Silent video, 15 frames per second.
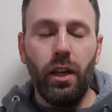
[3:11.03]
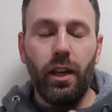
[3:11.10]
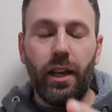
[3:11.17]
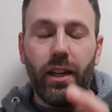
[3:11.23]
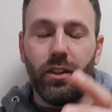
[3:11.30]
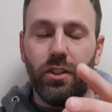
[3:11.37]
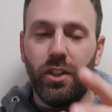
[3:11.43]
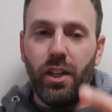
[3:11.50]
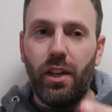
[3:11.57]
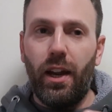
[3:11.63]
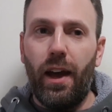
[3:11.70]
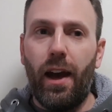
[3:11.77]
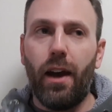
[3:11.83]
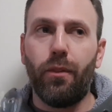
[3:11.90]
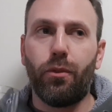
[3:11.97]
it did
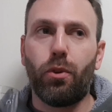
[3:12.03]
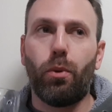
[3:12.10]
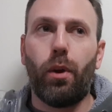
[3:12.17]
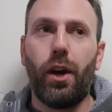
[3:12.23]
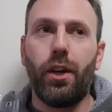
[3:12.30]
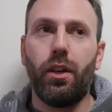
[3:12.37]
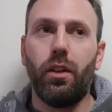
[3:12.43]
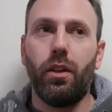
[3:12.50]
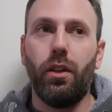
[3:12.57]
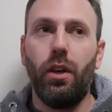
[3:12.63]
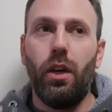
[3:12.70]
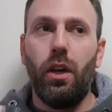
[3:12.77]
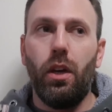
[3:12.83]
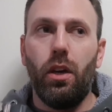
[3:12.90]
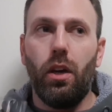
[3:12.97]
have quite a,
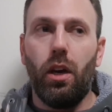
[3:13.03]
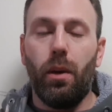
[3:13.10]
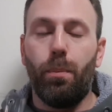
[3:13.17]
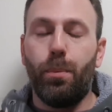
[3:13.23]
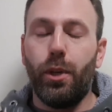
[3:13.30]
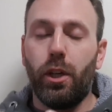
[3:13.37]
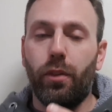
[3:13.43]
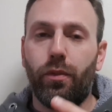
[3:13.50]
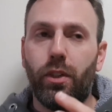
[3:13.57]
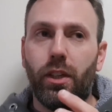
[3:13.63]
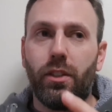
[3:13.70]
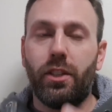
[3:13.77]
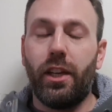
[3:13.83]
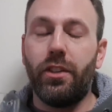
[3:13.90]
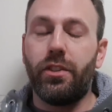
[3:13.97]
a bit of an
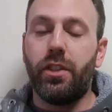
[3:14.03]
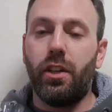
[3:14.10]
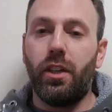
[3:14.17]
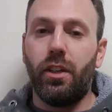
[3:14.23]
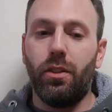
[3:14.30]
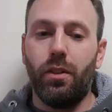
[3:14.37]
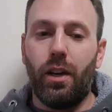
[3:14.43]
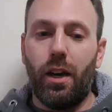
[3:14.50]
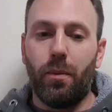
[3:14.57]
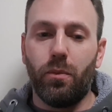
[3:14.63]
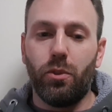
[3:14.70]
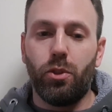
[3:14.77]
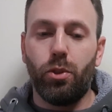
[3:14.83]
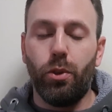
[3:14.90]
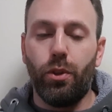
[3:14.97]
intensity um,
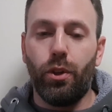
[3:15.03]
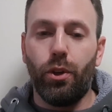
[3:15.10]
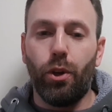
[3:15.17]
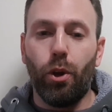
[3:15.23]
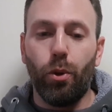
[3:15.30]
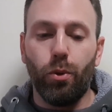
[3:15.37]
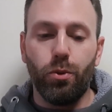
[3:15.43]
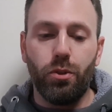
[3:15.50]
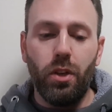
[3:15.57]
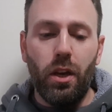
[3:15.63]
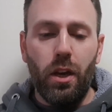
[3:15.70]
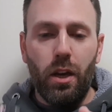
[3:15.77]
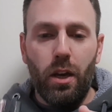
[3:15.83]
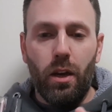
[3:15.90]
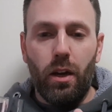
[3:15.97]
to the nose.
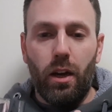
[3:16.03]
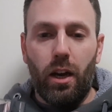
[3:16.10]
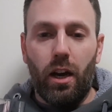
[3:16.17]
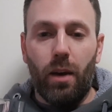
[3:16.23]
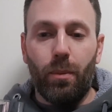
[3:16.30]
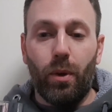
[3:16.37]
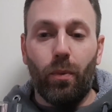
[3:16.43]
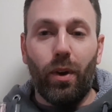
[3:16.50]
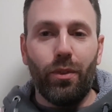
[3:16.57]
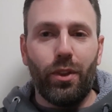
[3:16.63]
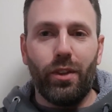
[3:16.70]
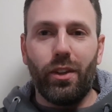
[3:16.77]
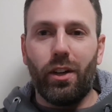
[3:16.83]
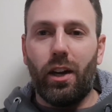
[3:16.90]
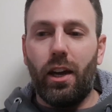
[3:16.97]
Uh, but one
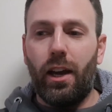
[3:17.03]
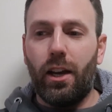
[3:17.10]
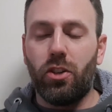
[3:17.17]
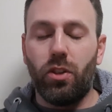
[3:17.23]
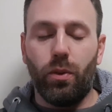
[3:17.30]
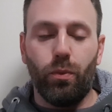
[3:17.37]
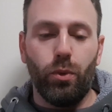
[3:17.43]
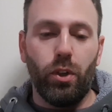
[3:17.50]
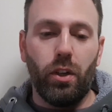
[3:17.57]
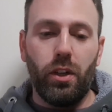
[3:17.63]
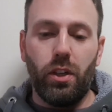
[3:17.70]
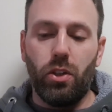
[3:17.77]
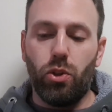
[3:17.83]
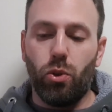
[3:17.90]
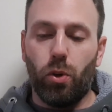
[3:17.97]
thing that I actually really
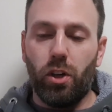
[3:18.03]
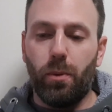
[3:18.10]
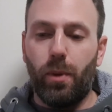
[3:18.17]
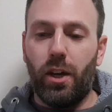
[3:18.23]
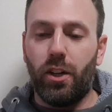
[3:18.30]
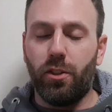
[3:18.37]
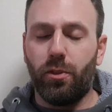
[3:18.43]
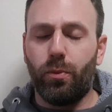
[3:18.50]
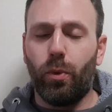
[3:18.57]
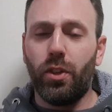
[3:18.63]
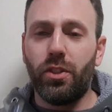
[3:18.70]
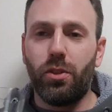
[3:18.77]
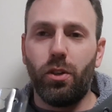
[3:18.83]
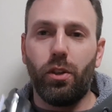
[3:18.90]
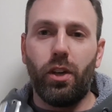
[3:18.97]
enjoyed about it is
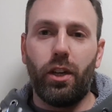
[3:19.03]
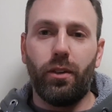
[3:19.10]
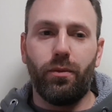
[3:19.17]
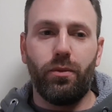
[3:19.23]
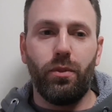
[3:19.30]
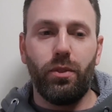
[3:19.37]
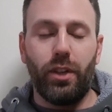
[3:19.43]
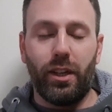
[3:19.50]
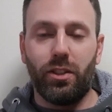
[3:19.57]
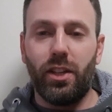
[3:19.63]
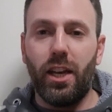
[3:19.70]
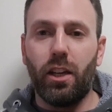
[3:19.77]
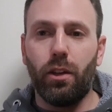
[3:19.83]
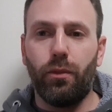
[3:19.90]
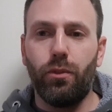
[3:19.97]
once you kind of like
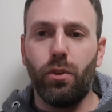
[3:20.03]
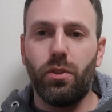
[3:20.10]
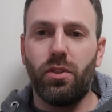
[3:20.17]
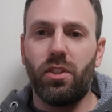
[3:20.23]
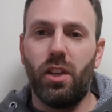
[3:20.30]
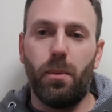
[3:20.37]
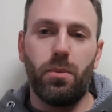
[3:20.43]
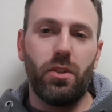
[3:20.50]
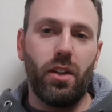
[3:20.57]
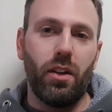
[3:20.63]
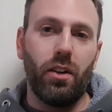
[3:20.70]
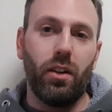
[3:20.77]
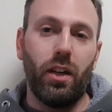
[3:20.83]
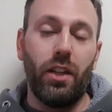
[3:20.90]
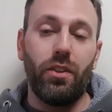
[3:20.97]
take a few sips
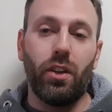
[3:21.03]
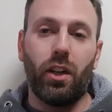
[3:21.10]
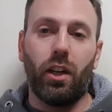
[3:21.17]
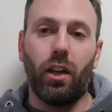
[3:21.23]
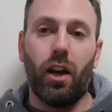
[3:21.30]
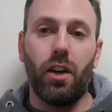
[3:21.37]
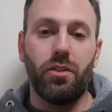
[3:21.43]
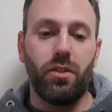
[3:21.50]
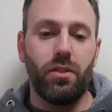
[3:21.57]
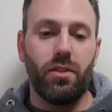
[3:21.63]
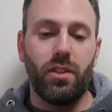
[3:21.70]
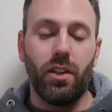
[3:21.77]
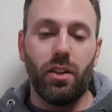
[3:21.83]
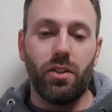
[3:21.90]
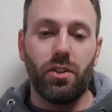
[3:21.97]
and let the glass
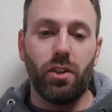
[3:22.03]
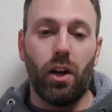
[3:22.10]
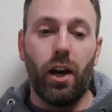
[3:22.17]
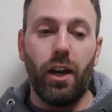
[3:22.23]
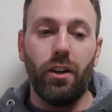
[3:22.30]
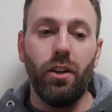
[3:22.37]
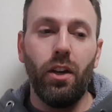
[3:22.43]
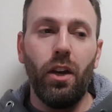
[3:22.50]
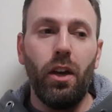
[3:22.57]
sit aside,